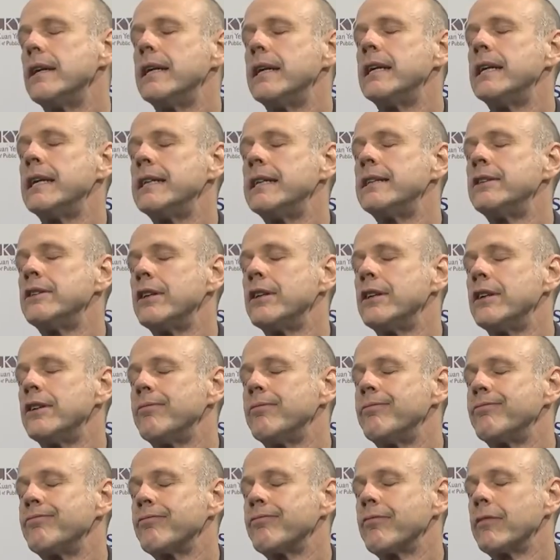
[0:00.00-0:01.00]
And
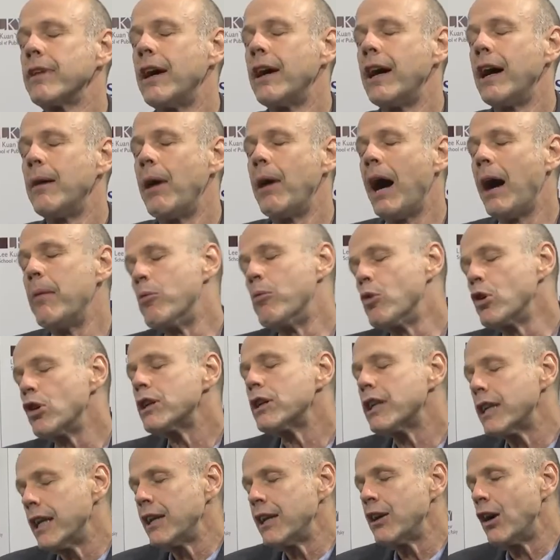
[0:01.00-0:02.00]
I'm
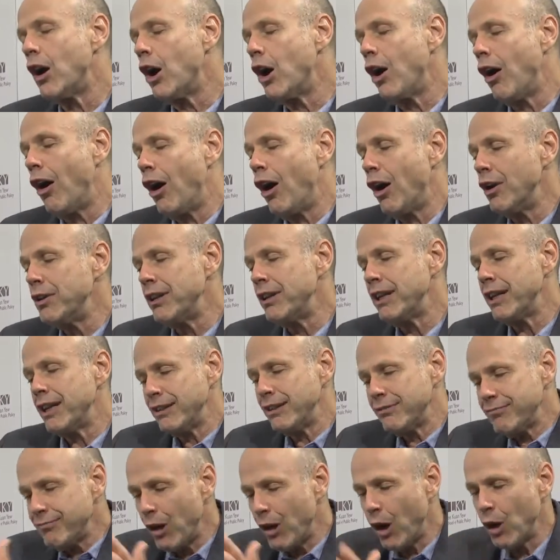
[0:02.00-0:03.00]
working on
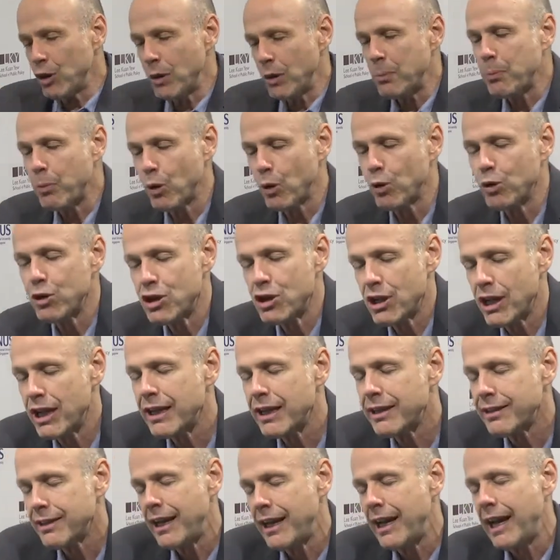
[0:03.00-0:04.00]
a
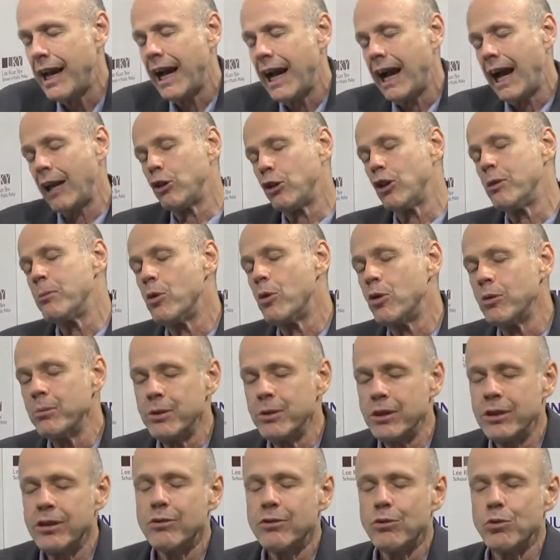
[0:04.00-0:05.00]
project at the
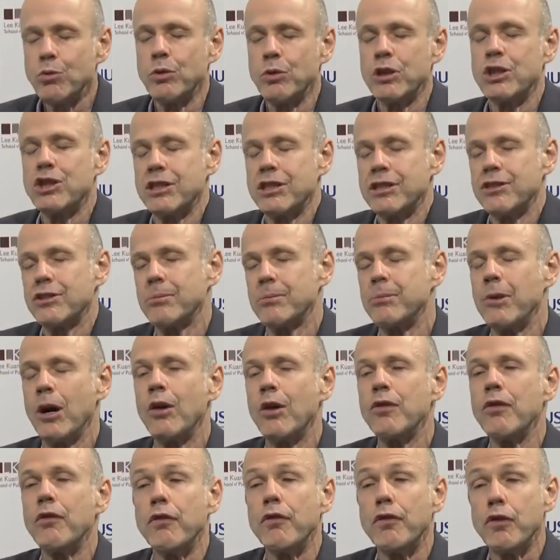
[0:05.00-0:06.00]
moment which is
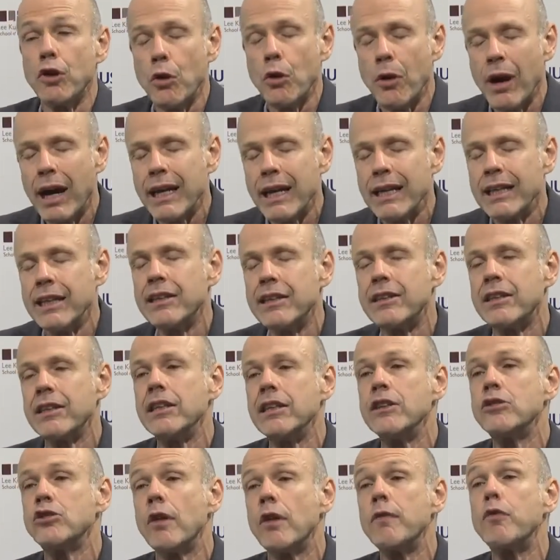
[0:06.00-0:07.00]
about
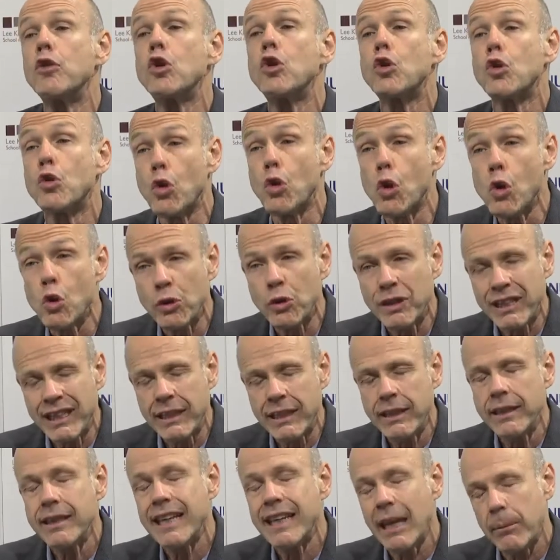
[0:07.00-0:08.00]
varieties of
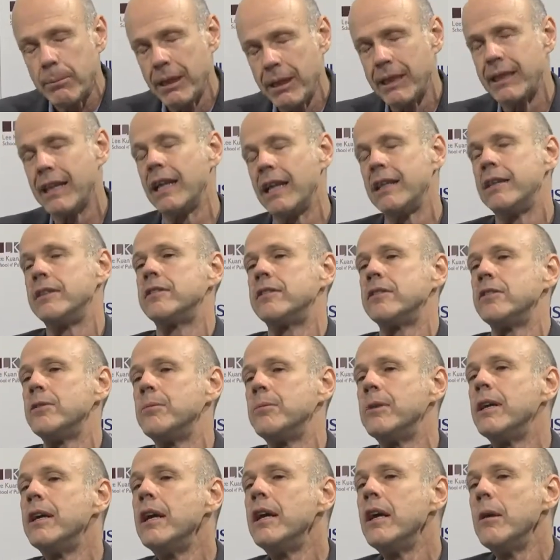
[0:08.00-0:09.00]
crony
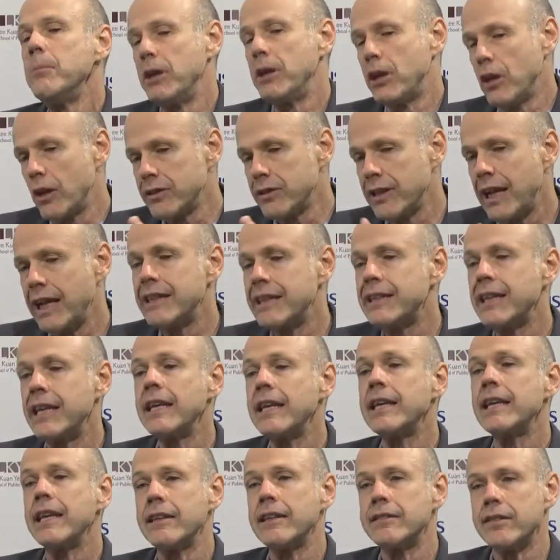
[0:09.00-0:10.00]
capitalism, because I
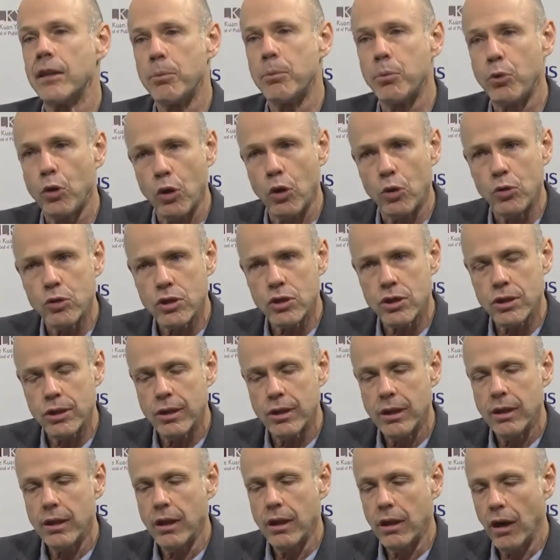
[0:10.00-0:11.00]
think his approach
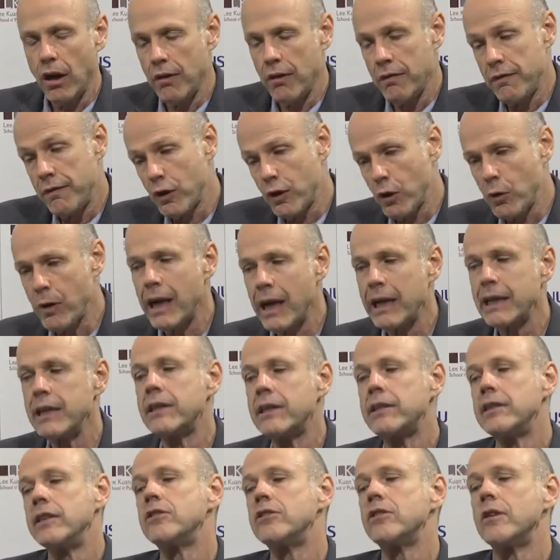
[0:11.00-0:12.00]
of
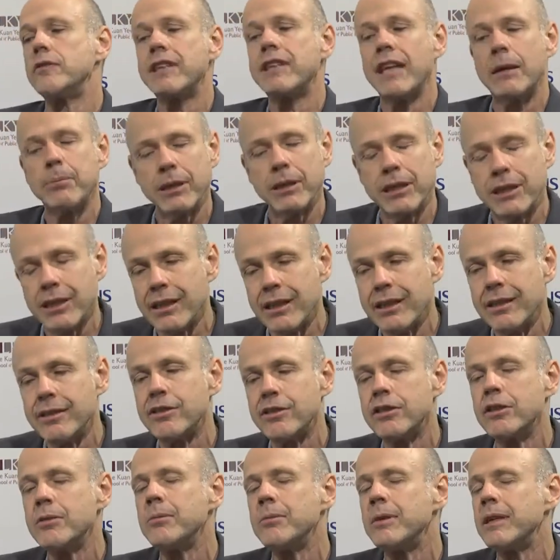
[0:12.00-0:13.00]
varieties of
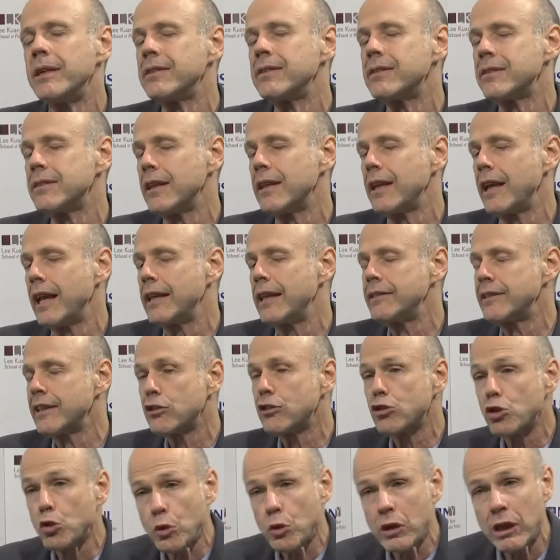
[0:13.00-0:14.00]
capitalism is
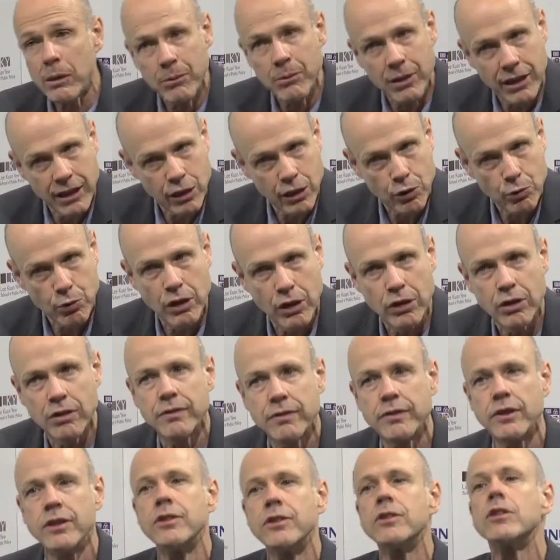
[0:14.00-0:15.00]
extremely
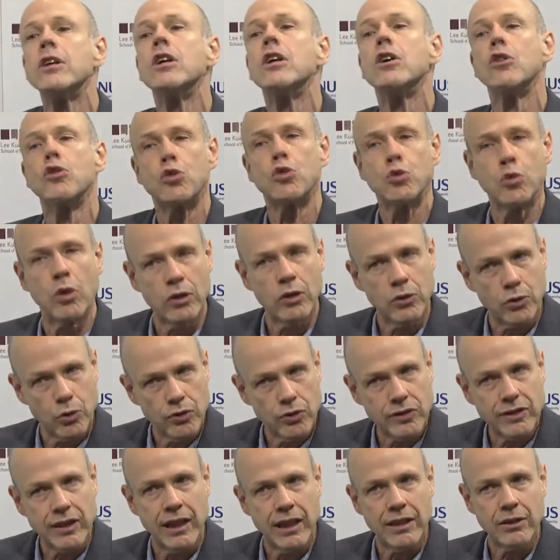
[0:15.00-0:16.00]
relevant to
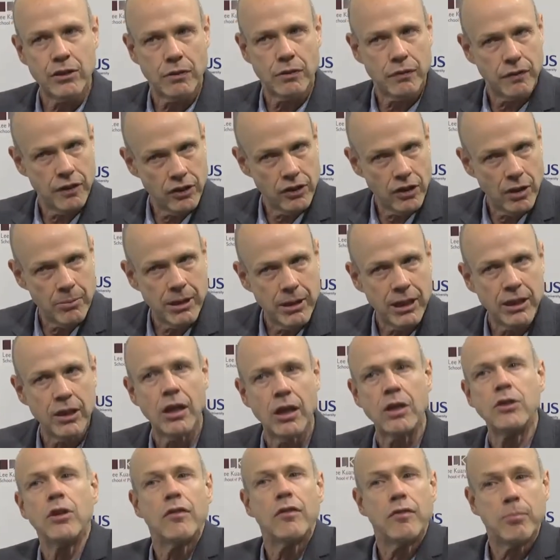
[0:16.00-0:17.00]
understand the
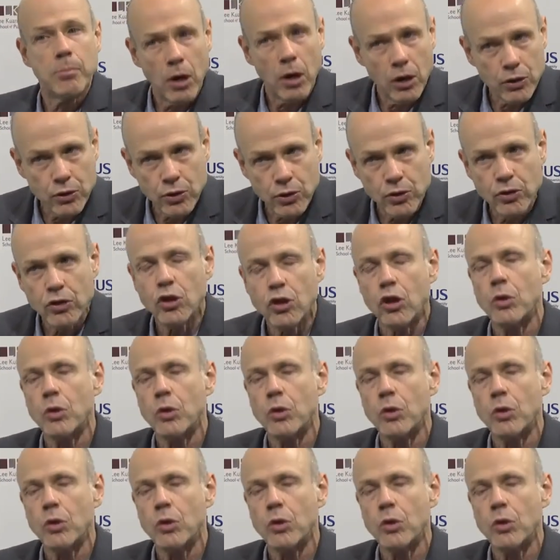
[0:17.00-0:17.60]
phenomenon of modern